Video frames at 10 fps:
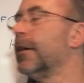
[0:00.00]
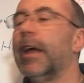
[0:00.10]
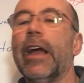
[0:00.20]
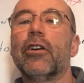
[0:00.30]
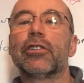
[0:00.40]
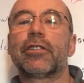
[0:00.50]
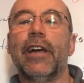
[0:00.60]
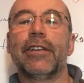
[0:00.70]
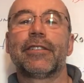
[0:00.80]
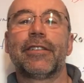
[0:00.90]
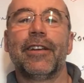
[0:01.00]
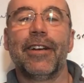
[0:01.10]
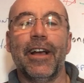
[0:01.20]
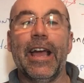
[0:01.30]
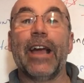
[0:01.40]
English test,
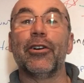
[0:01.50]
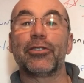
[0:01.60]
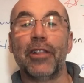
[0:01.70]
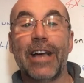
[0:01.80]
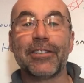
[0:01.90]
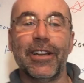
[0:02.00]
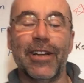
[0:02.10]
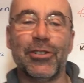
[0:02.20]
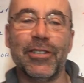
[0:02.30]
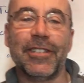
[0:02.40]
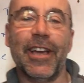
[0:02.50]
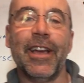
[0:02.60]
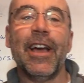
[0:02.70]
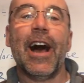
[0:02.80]
uh, English lesson, I should say.